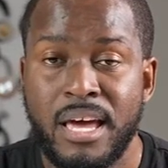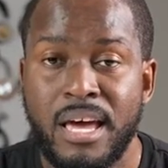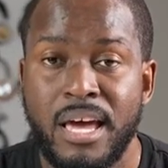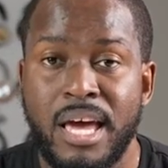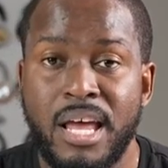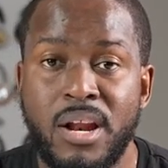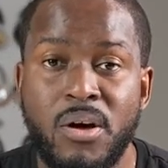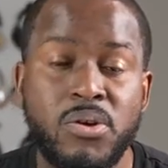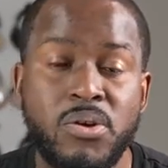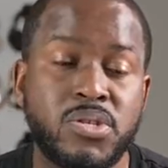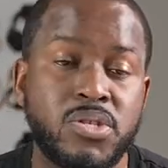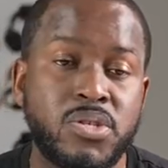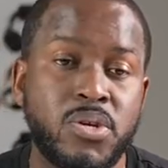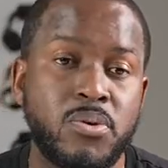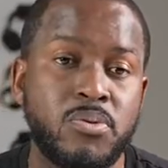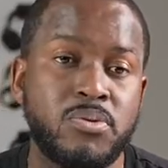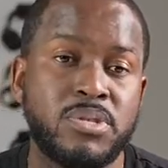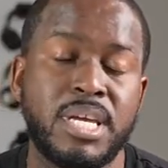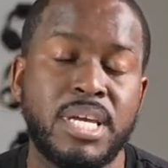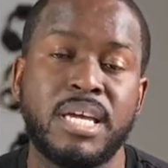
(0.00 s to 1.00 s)
And
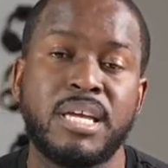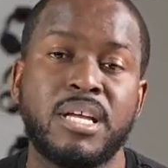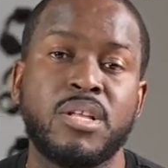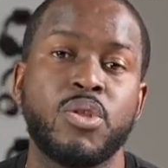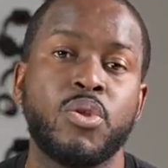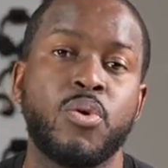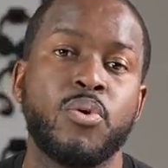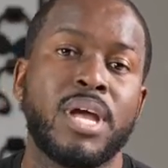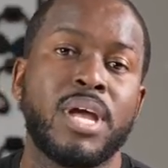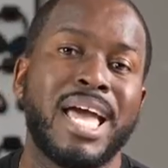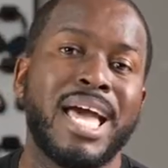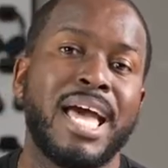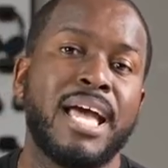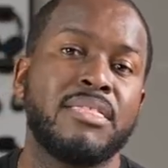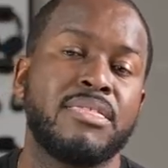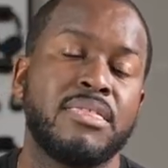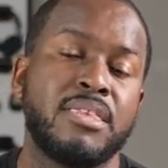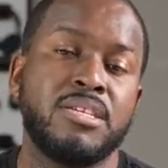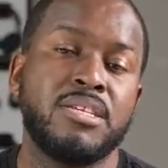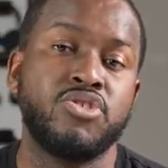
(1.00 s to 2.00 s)
also take a look
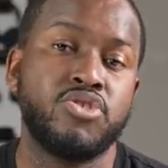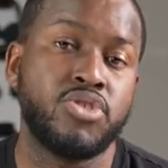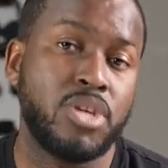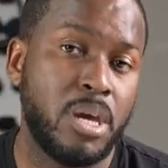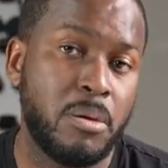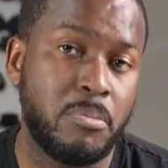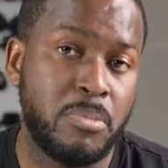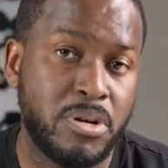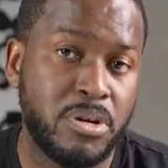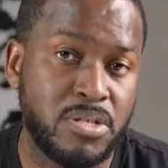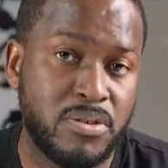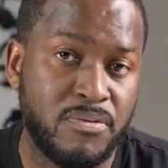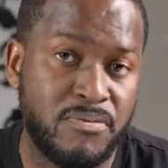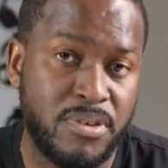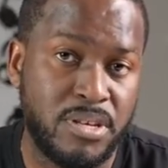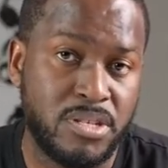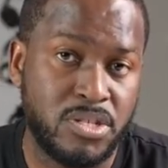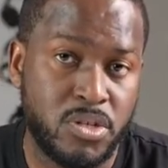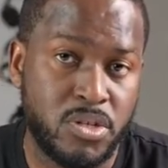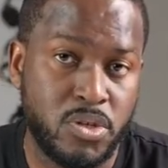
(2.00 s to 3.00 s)
at the Jaybirds Vista